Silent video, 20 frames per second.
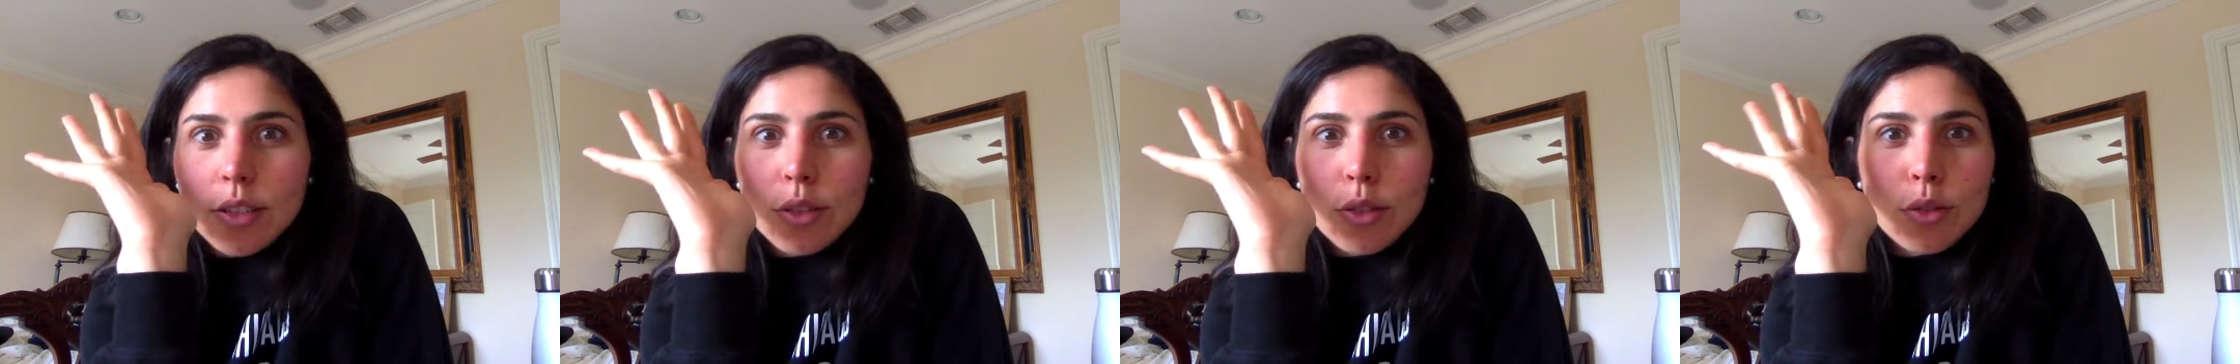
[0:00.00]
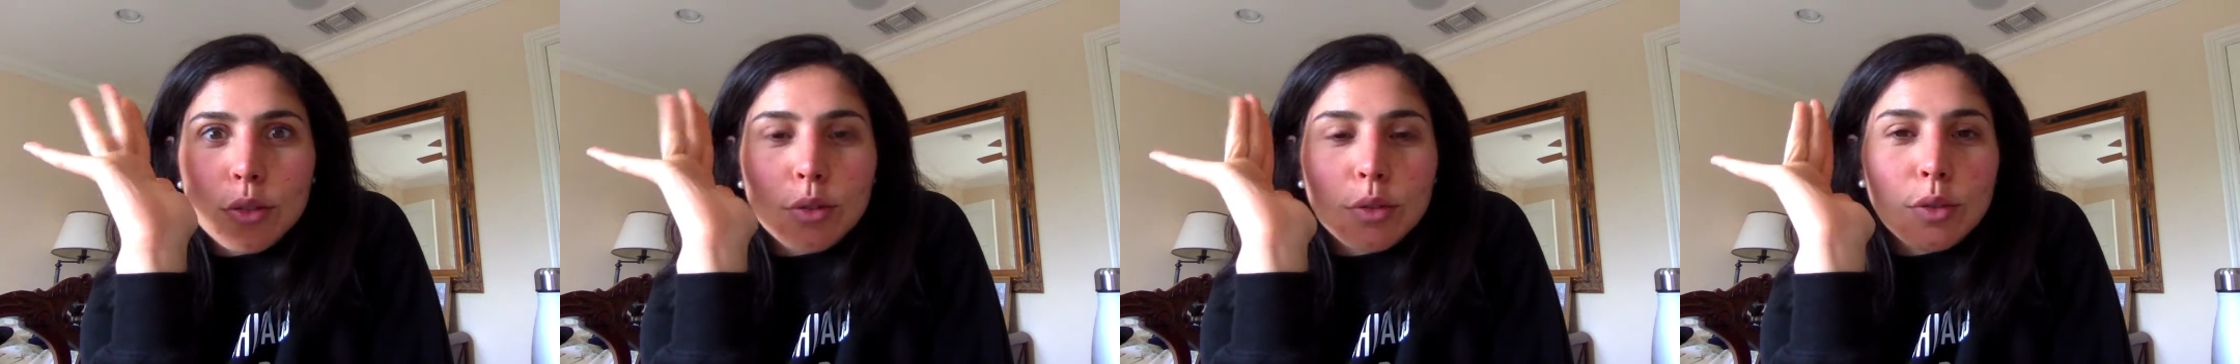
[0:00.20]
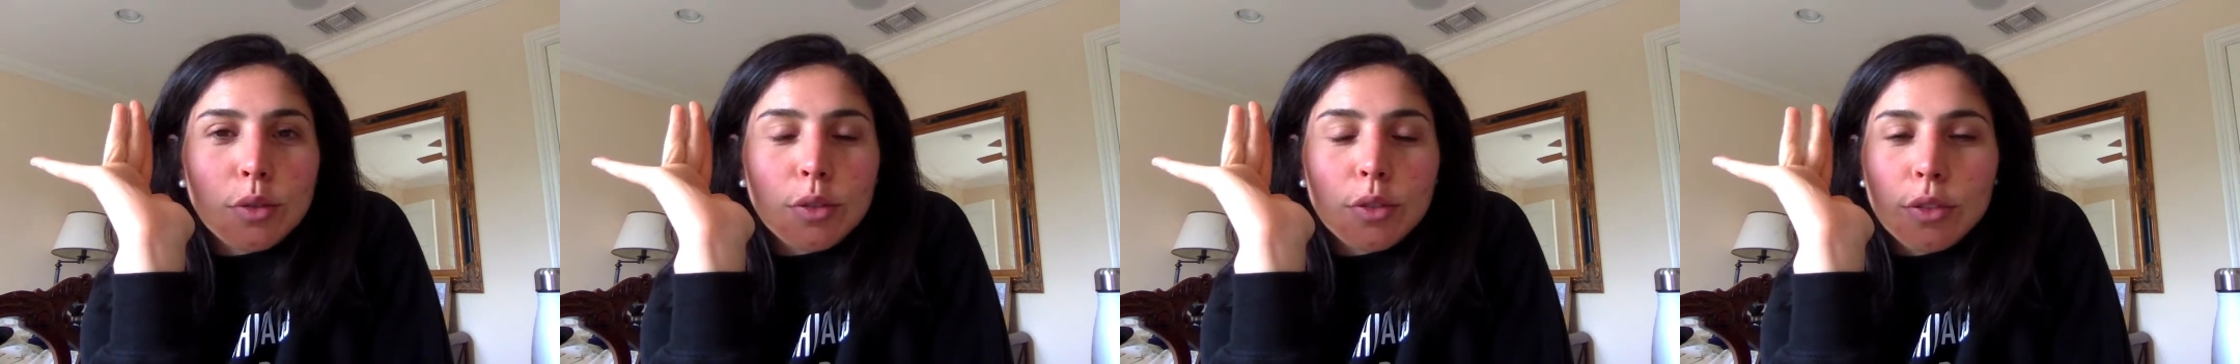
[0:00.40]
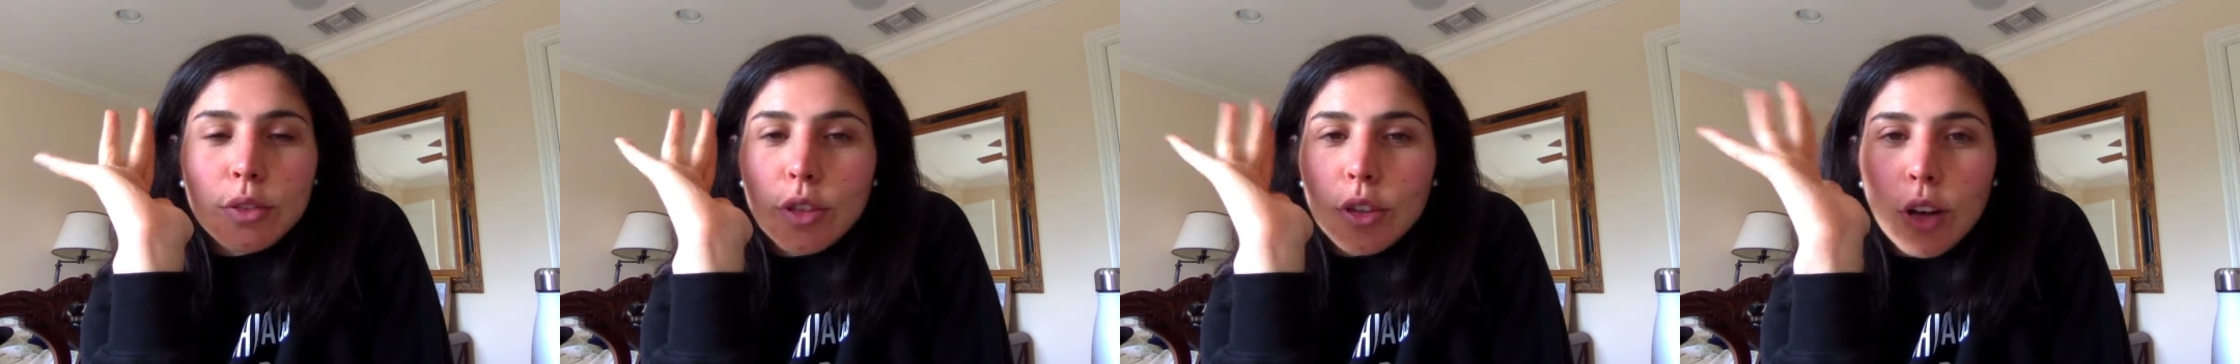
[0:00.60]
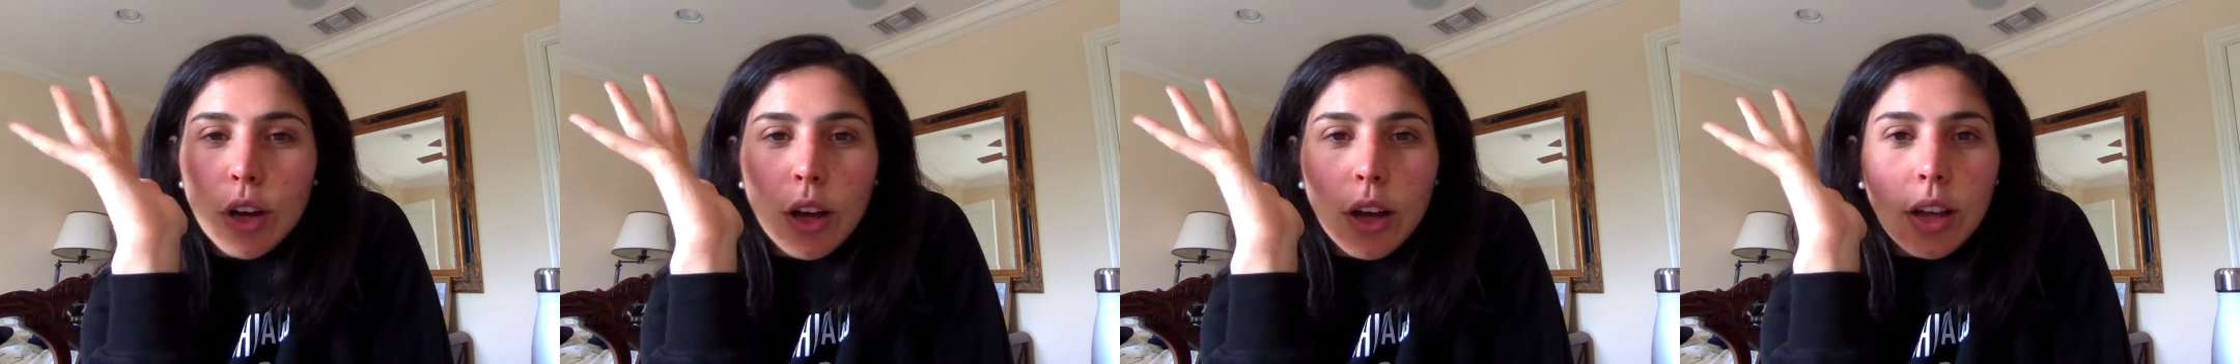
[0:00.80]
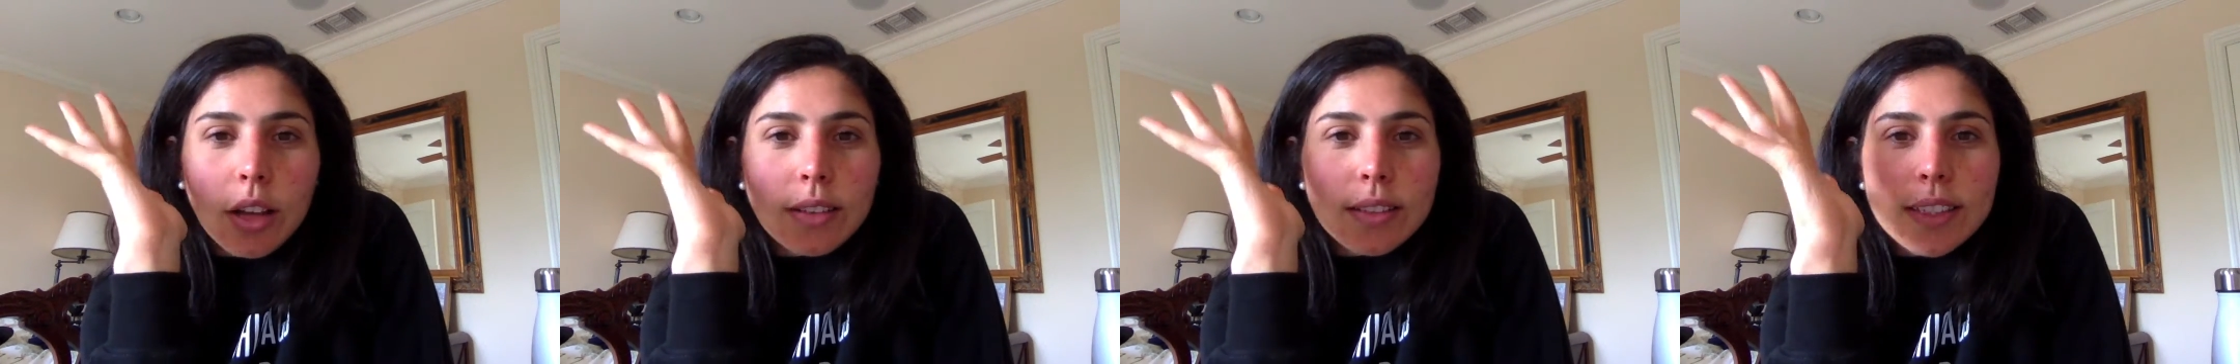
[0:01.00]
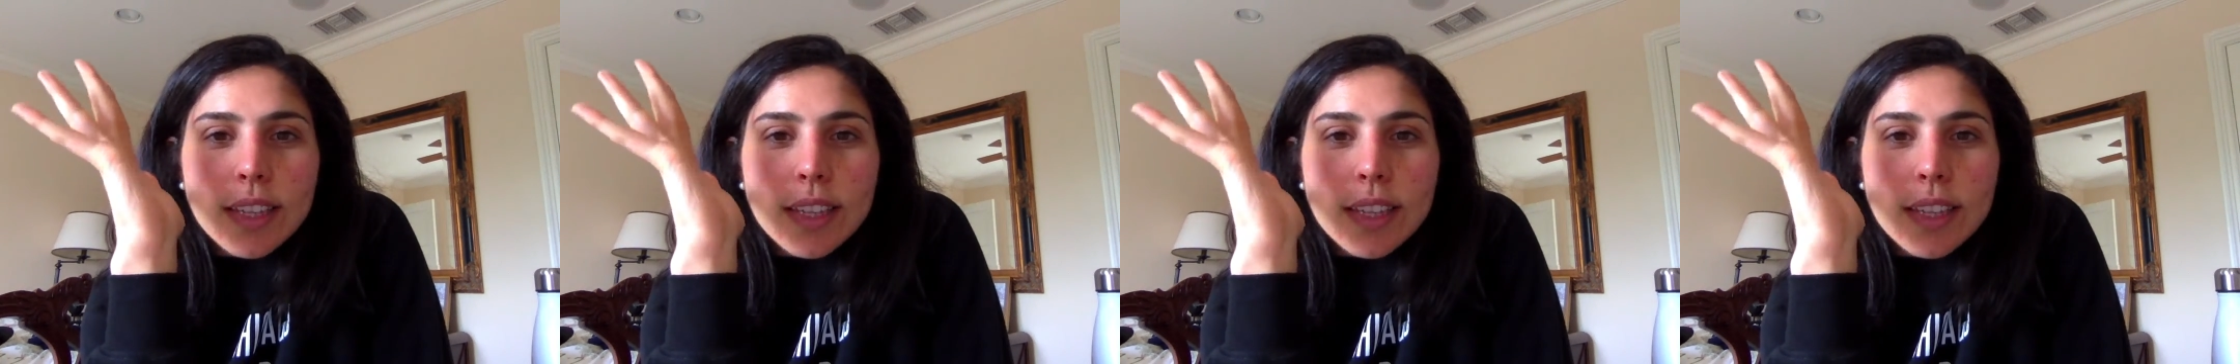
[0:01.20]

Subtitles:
to call,